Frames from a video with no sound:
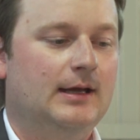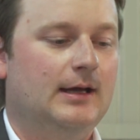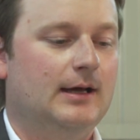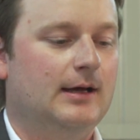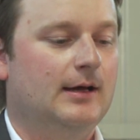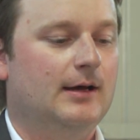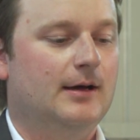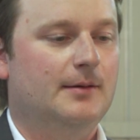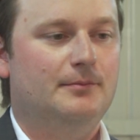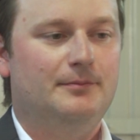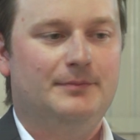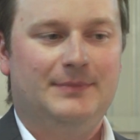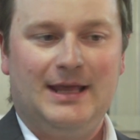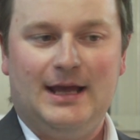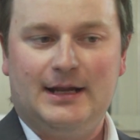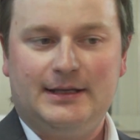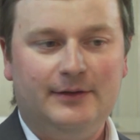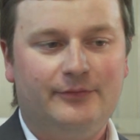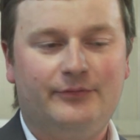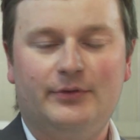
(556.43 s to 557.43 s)
There
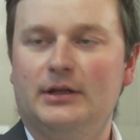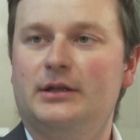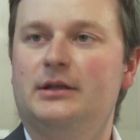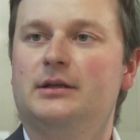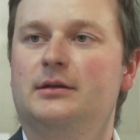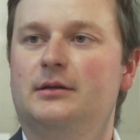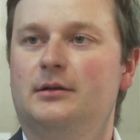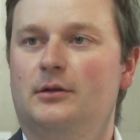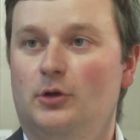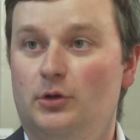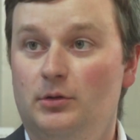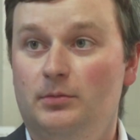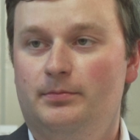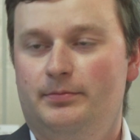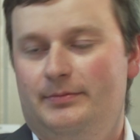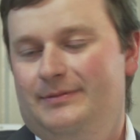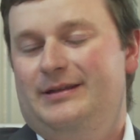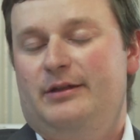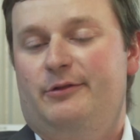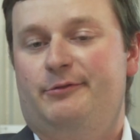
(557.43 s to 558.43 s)
are different
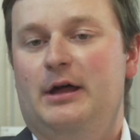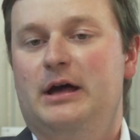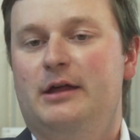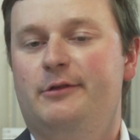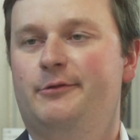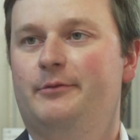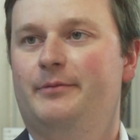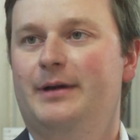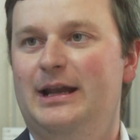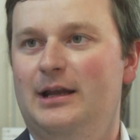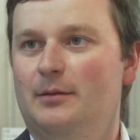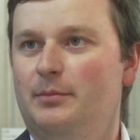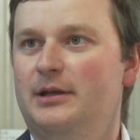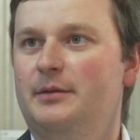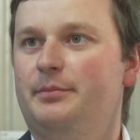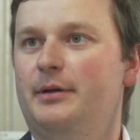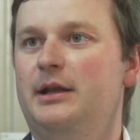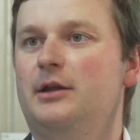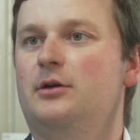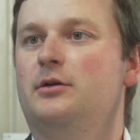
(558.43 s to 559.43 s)
sizes available
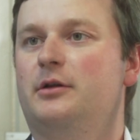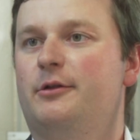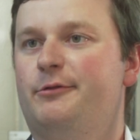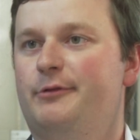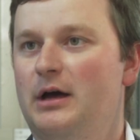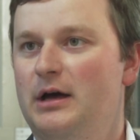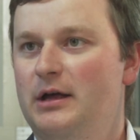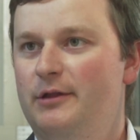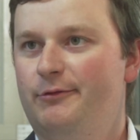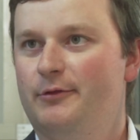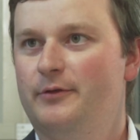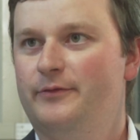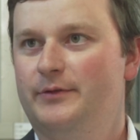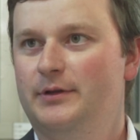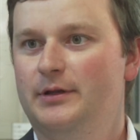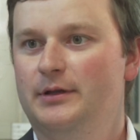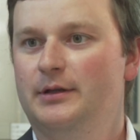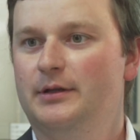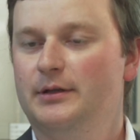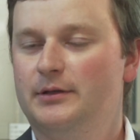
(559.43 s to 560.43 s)
depending on the size of
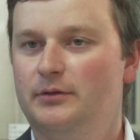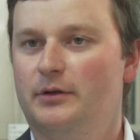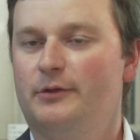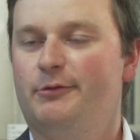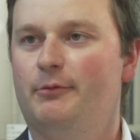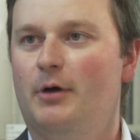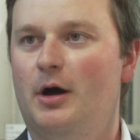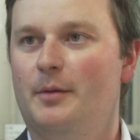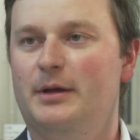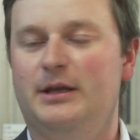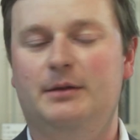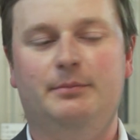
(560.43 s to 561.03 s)
the transformer,